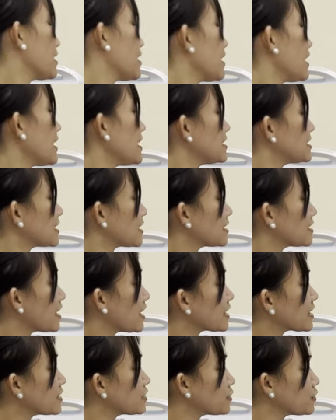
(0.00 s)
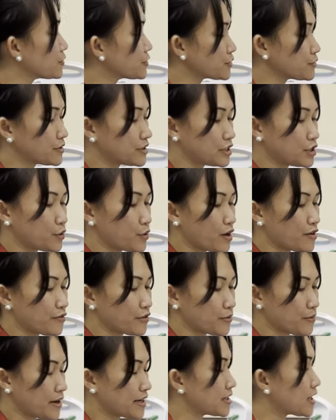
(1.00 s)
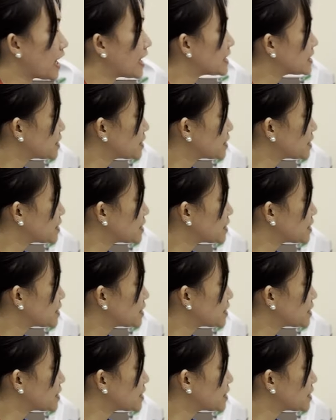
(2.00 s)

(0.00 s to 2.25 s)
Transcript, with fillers: Aidan, I can also see you have a red eye.